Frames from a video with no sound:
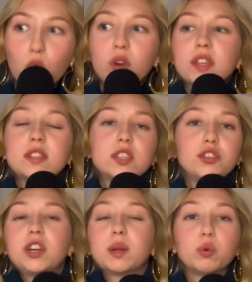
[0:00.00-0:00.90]

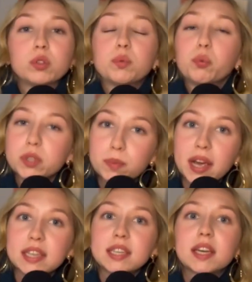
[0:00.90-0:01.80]
considering multiple
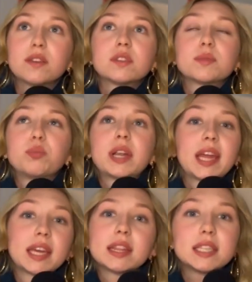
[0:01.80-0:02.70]
perspectives, bringing
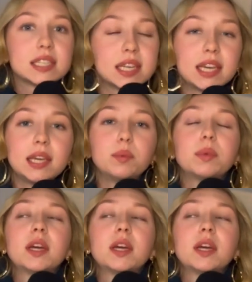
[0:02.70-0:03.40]
in the team,